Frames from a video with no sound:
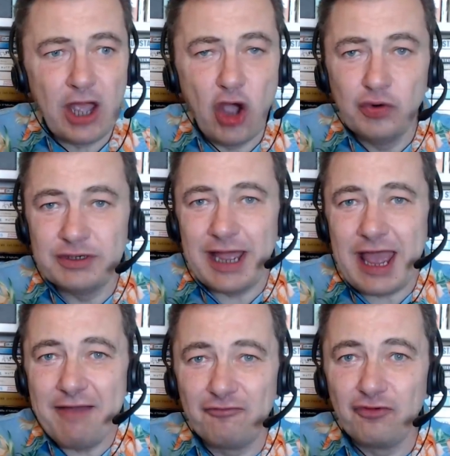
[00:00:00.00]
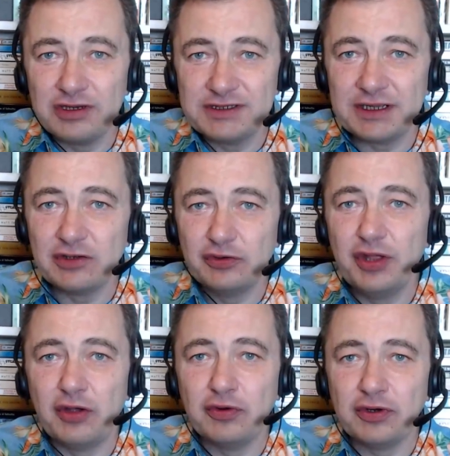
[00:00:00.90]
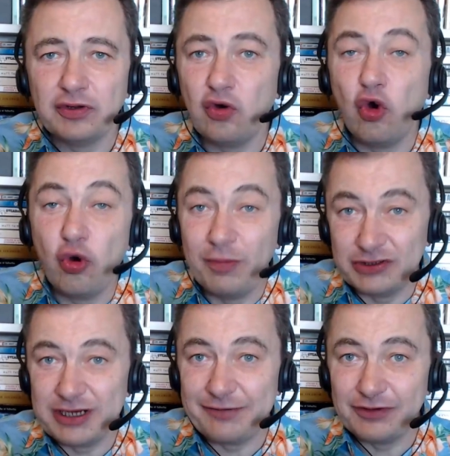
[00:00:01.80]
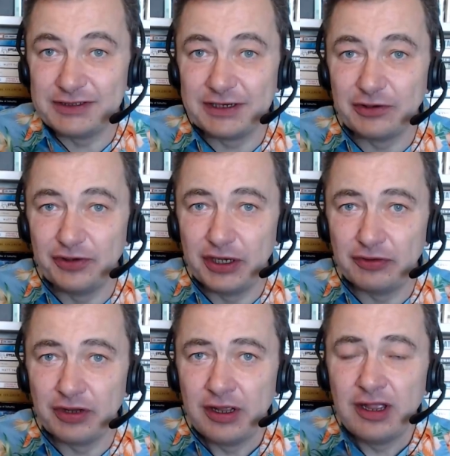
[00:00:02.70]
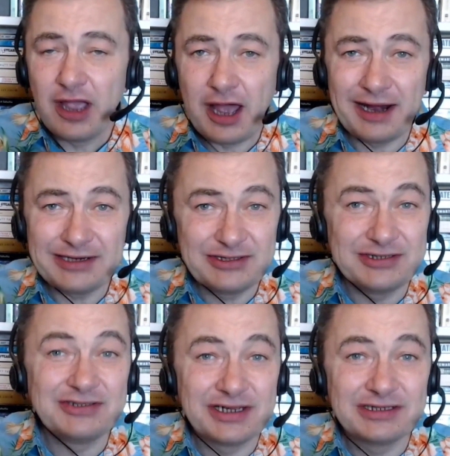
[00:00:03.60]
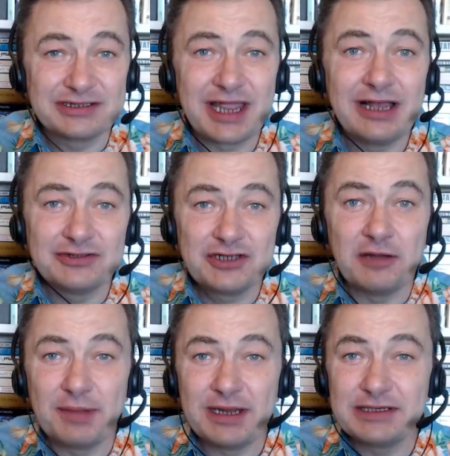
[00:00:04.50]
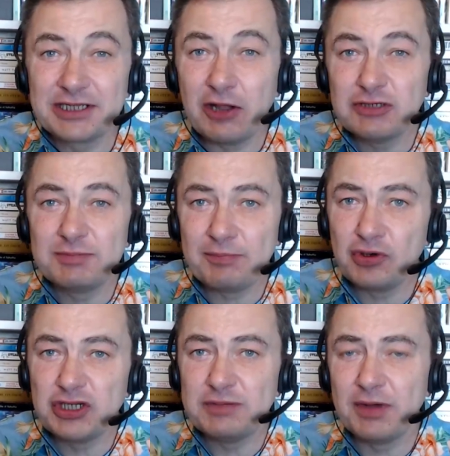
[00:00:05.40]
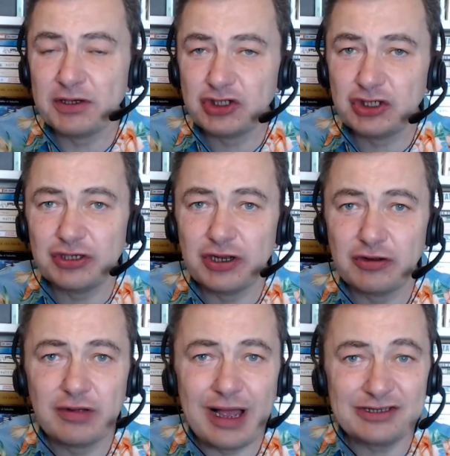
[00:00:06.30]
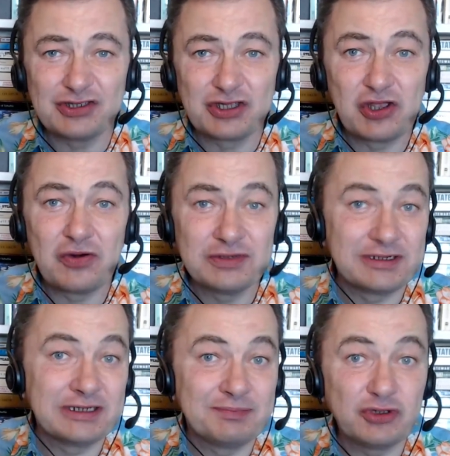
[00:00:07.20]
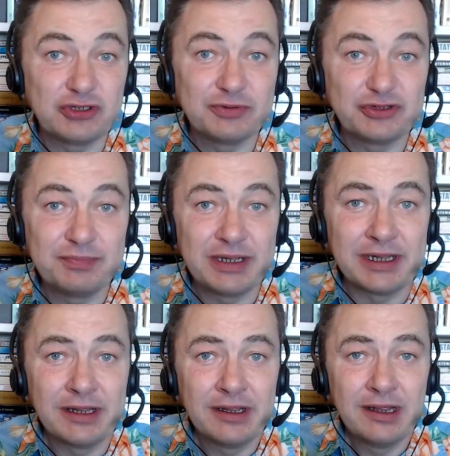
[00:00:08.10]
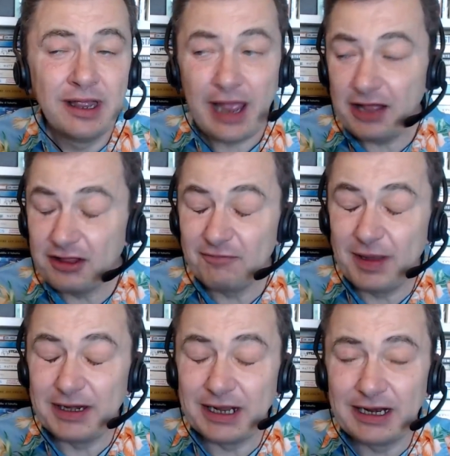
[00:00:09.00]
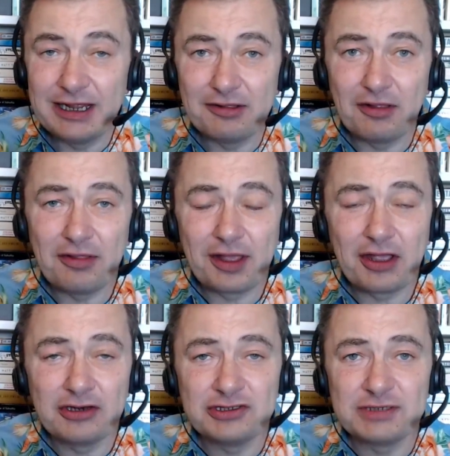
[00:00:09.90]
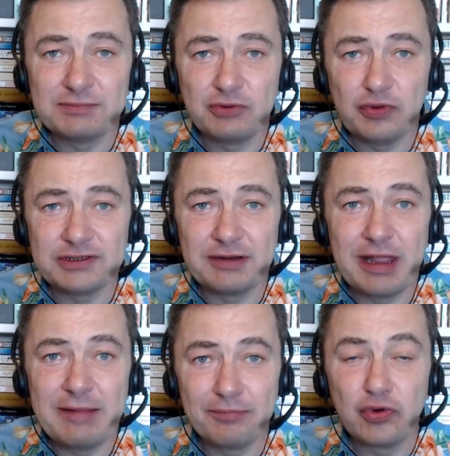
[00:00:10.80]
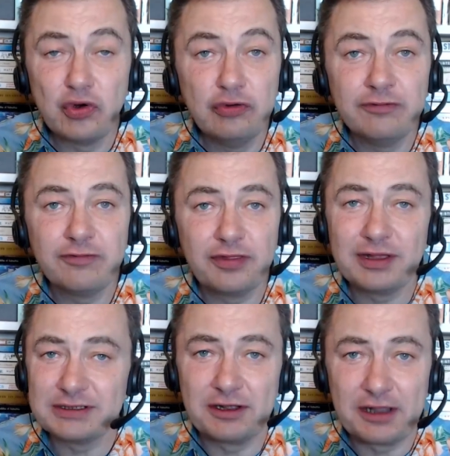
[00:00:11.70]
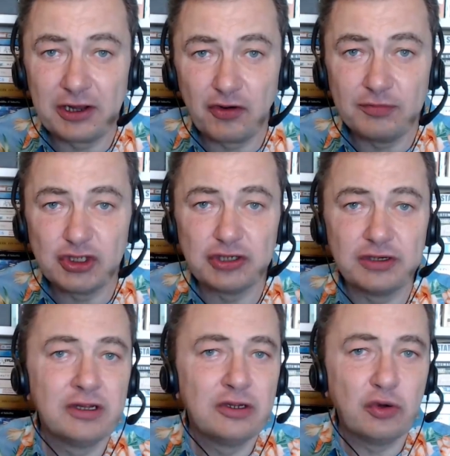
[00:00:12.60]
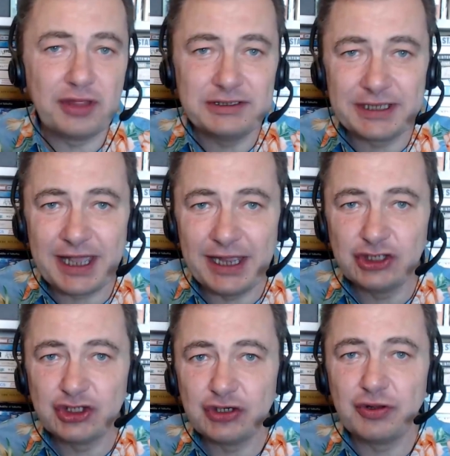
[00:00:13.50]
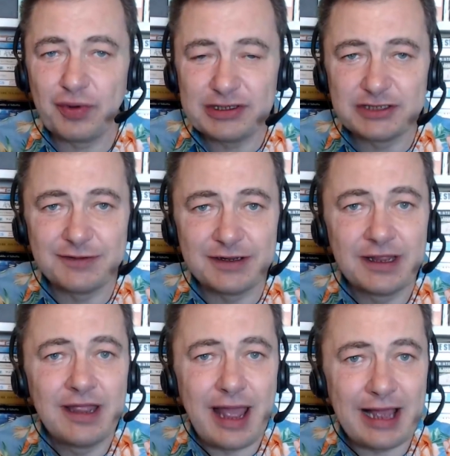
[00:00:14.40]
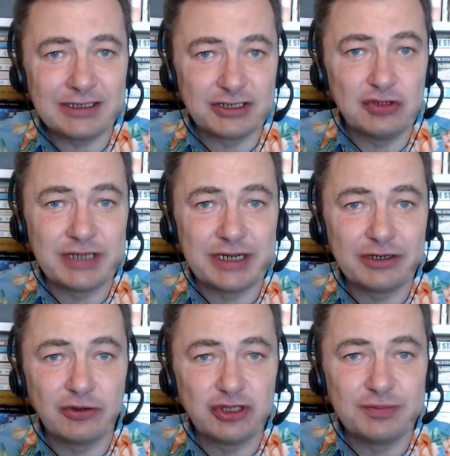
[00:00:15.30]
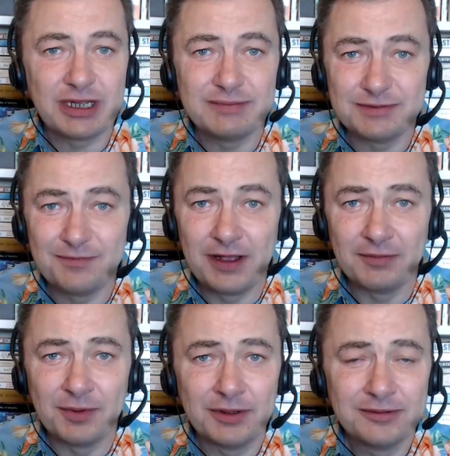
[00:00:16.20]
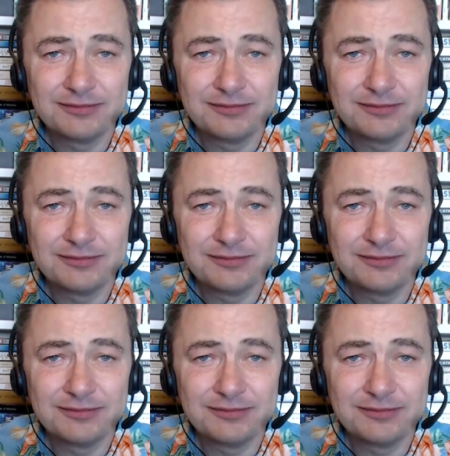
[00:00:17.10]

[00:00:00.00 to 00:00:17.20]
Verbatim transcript: owned every single node or almost every single node. And as this thing scales up, it's going to be pretty much, as secure as it is possible to be. And they've made it clear that they're going to support this and improve things like encryption, authentication, the rest of it, as new technology becomes available.